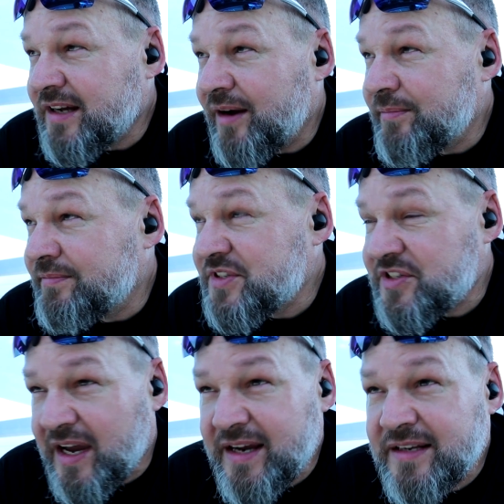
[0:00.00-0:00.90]
I'm
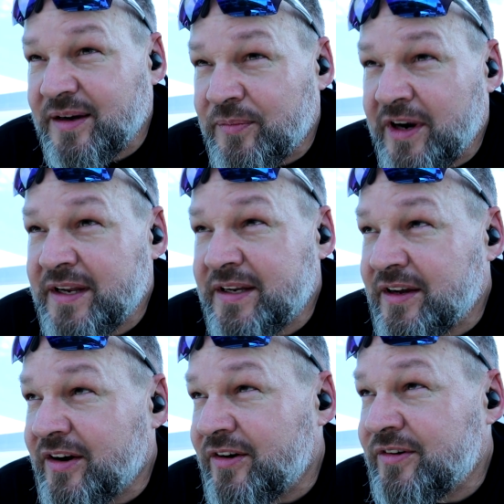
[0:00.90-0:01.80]
psyched. I'm ready to
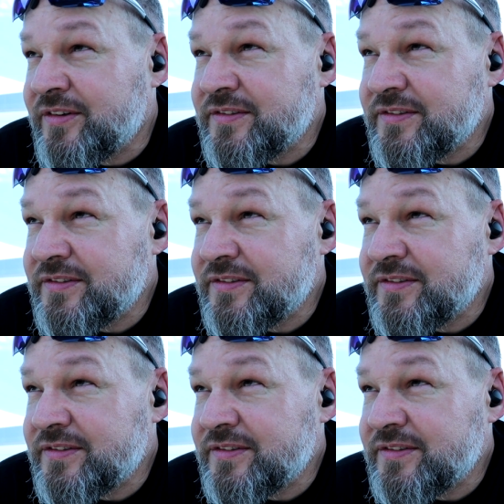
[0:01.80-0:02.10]
go.